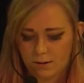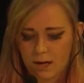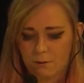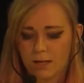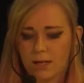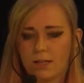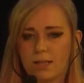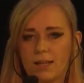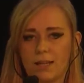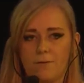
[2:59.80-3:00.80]
yeah, we can
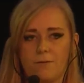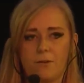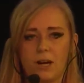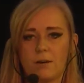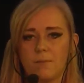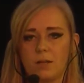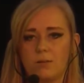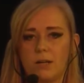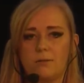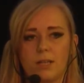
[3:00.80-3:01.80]
get a frame
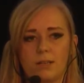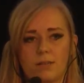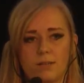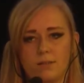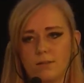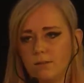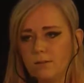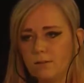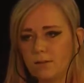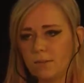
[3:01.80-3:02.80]
around it,
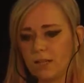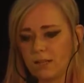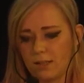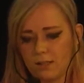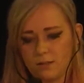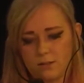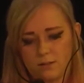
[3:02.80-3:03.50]
something like that.